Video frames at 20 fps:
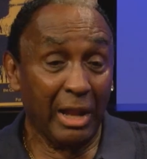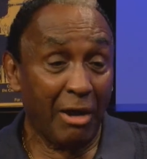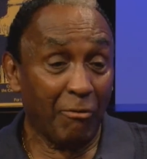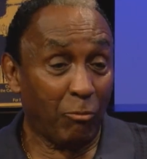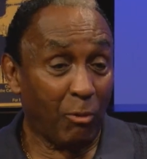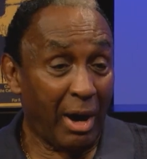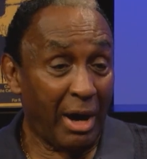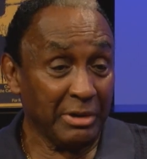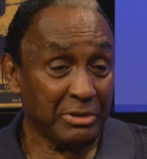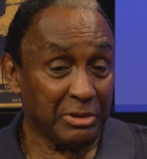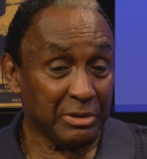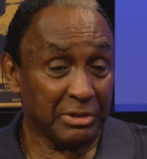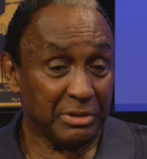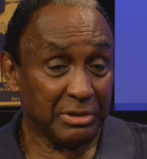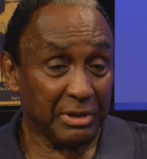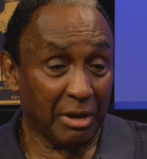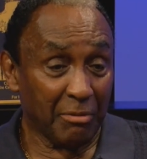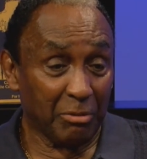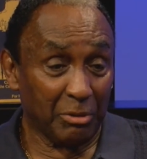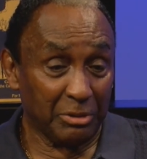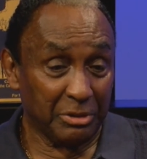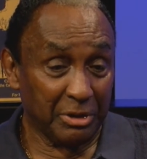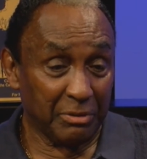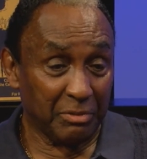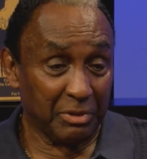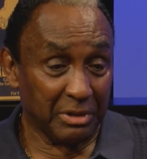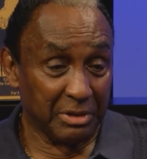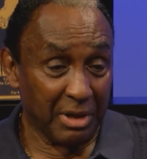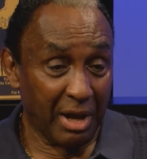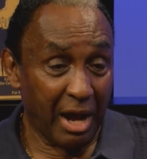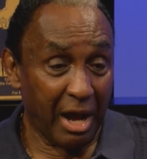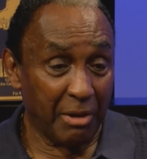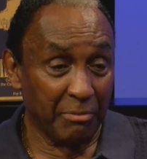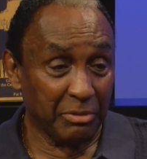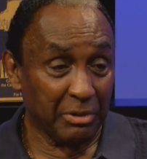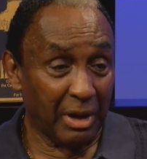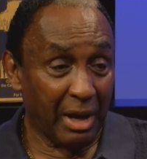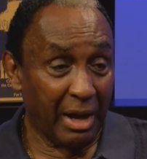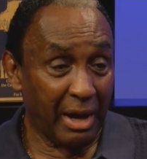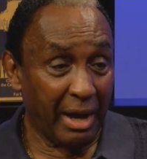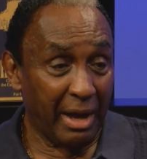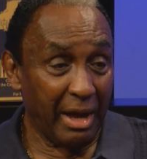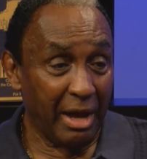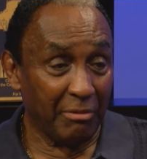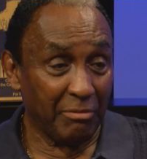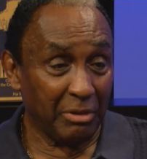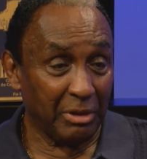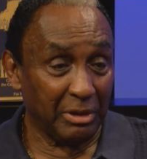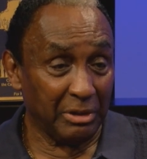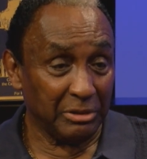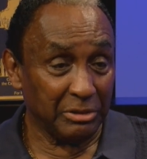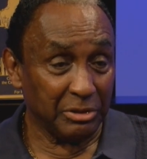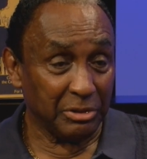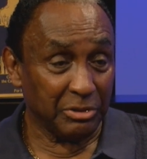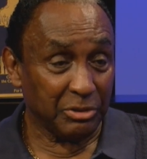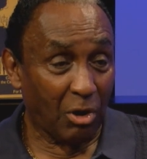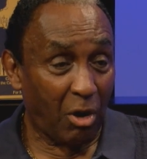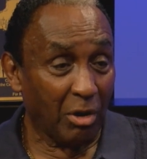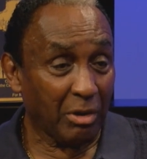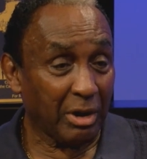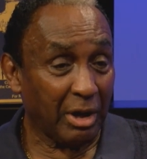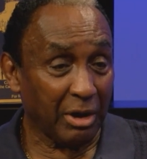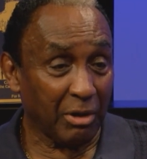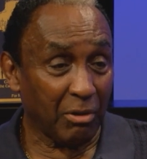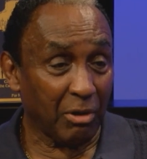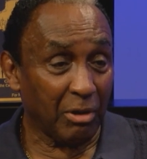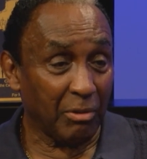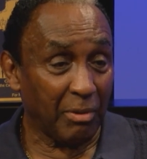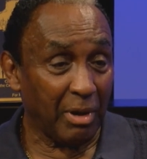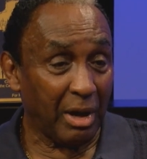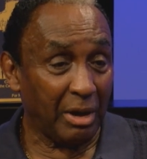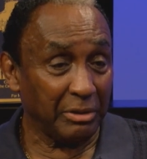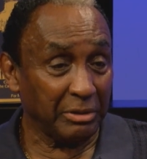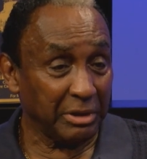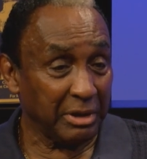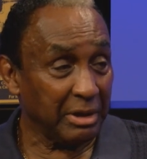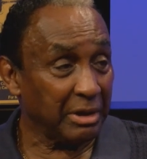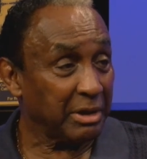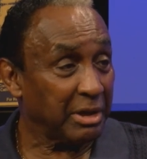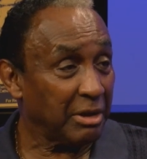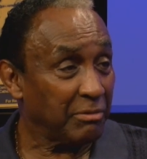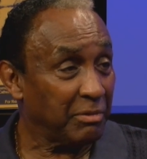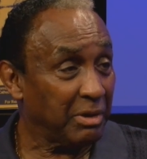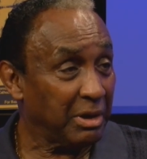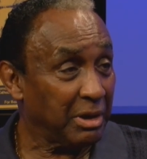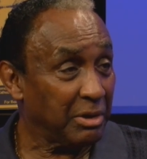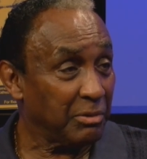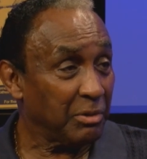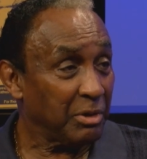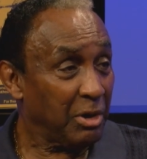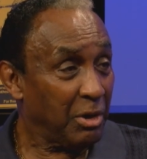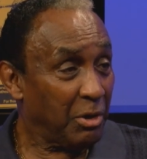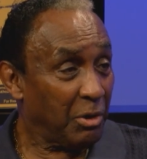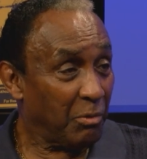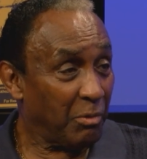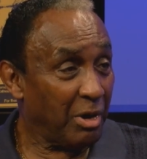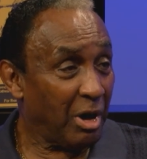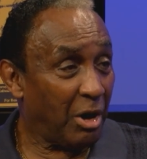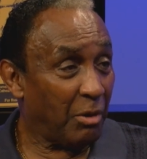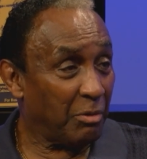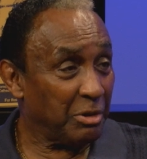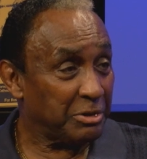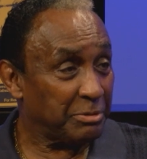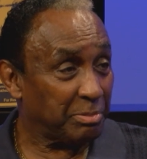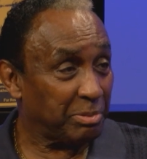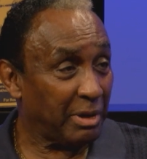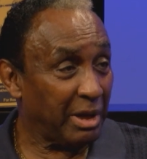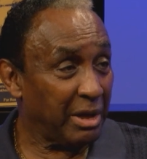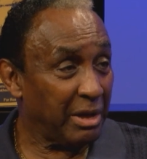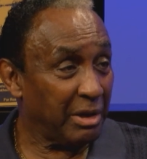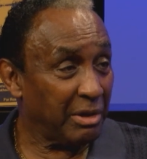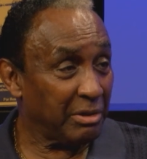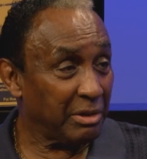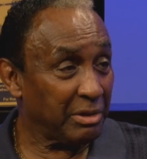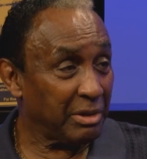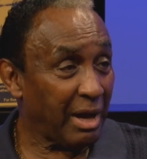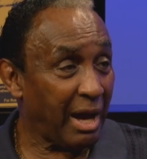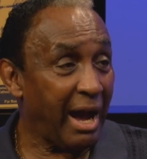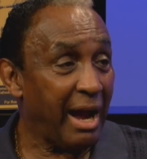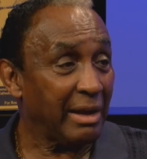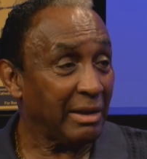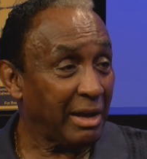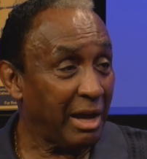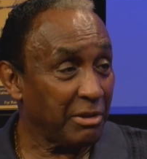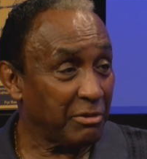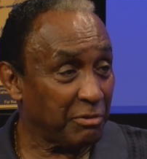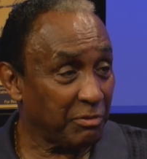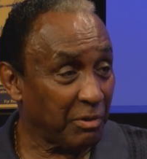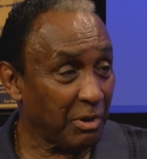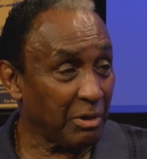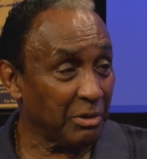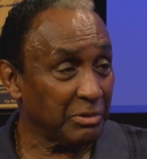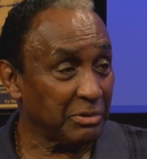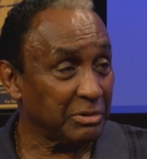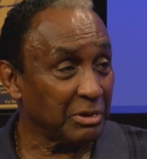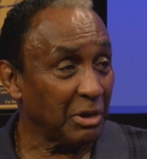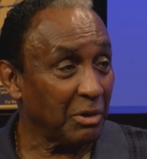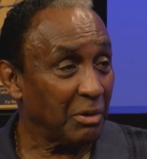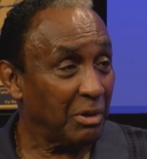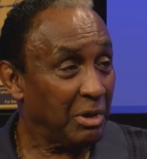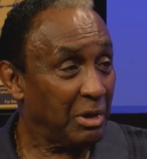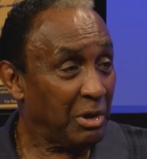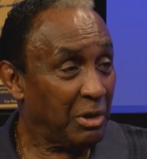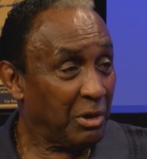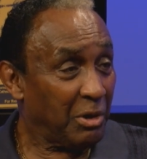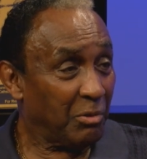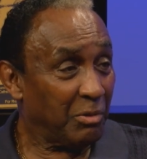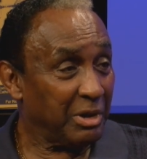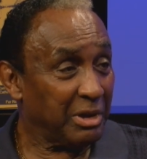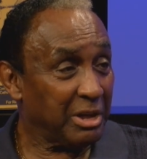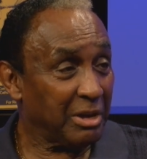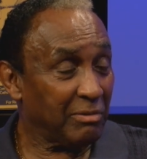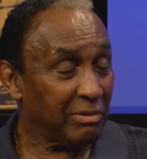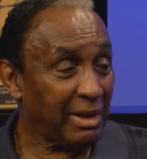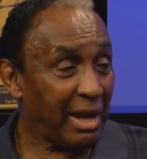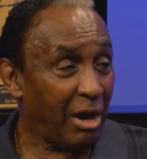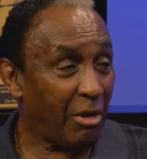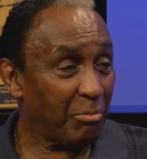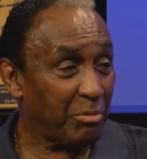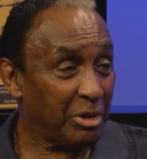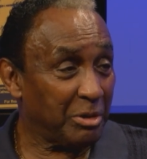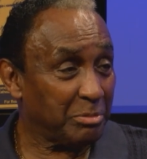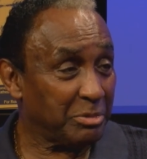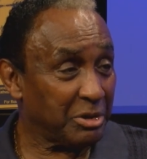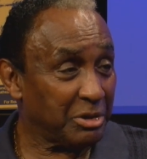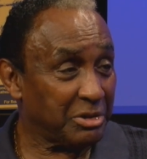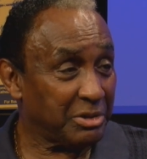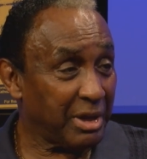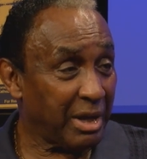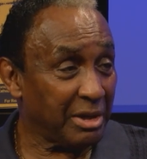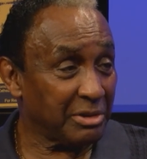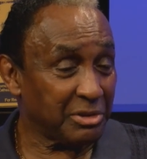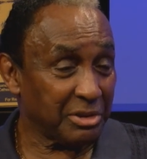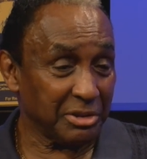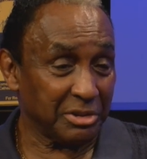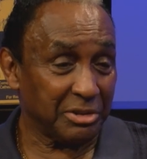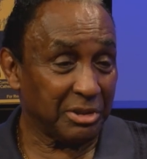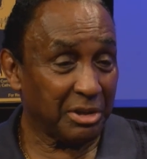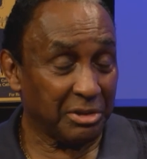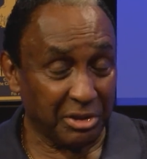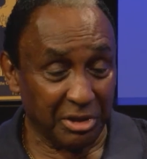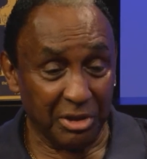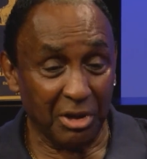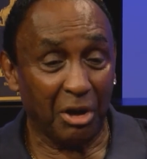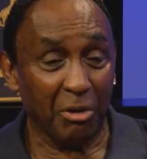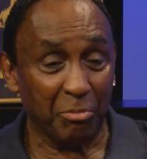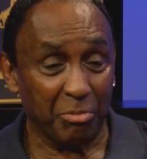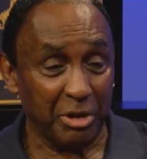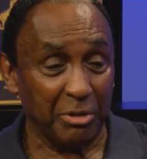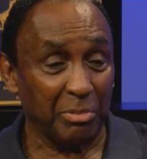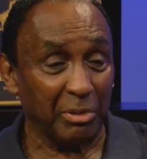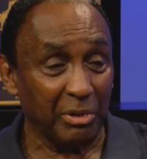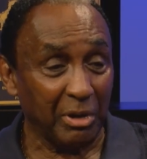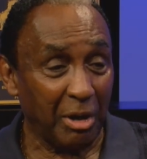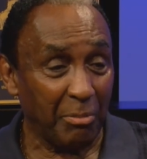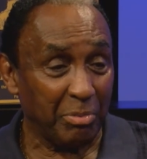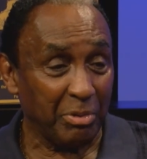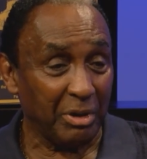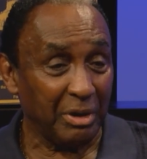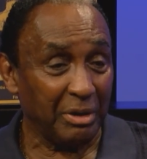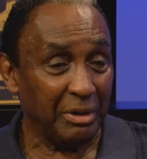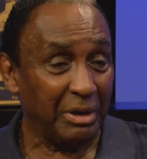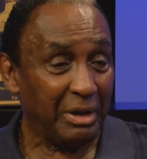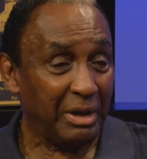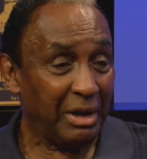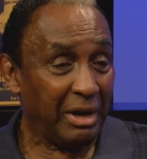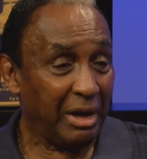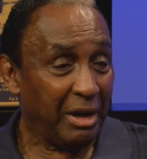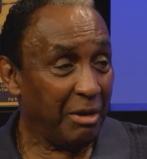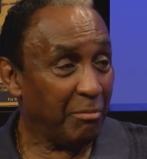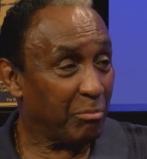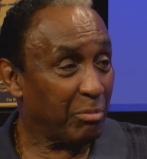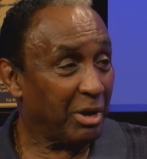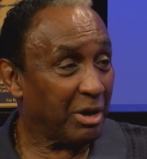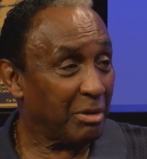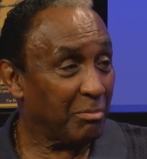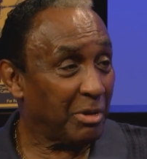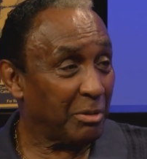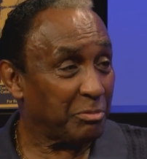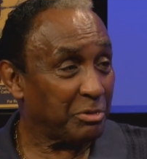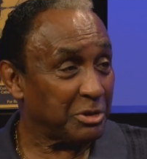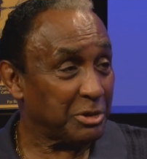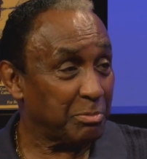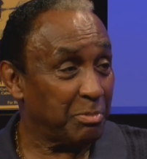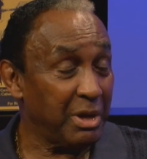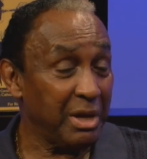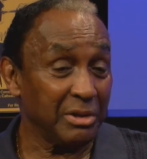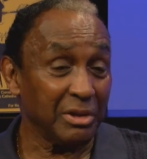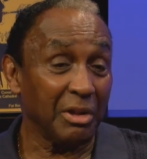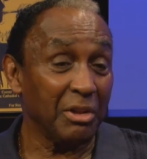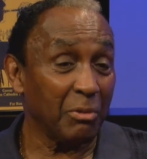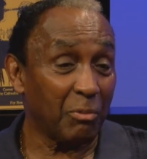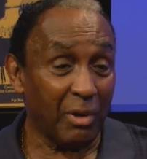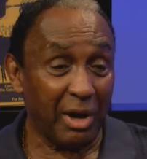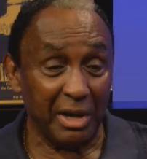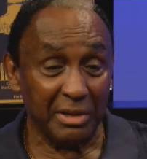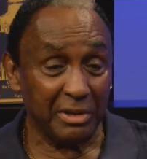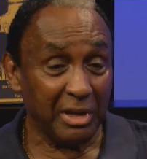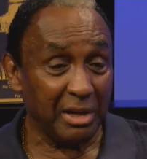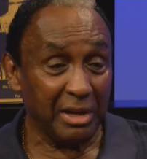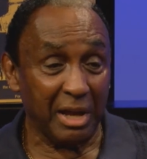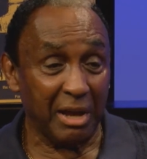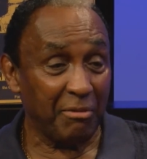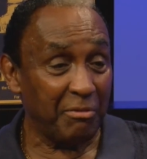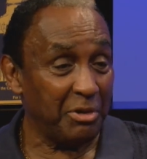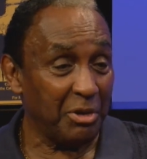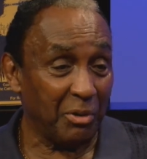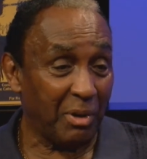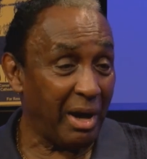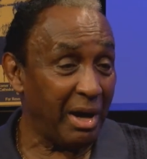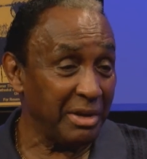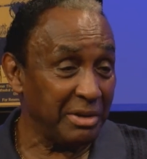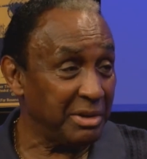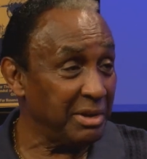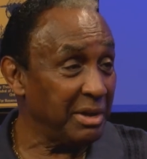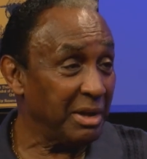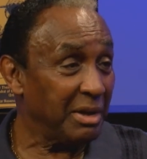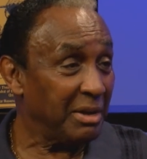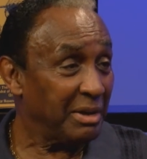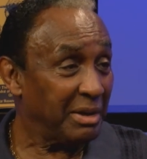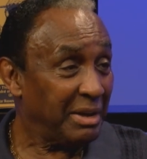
I've watched it several different times. I have a talk I go around giving, and we always play the highlights first, so we give Lyle Brimger a chance to set the young people up and bring them up to speed. Otherwise, they'd have no idea.